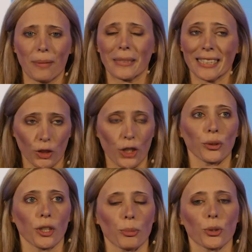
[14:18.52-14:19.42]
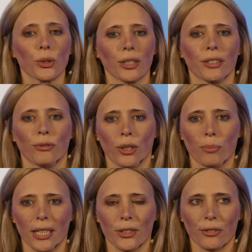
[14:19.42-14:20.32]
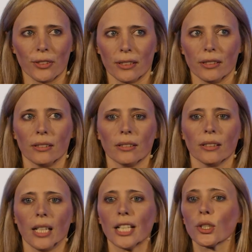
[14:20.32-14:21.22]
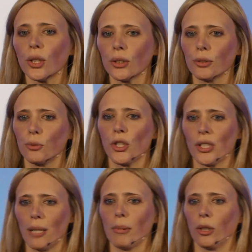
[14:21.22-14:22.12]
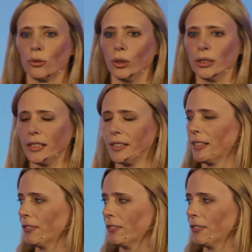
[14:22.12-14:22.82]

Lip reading: but it's also an opportunity for compliance officers and could reshape our role in a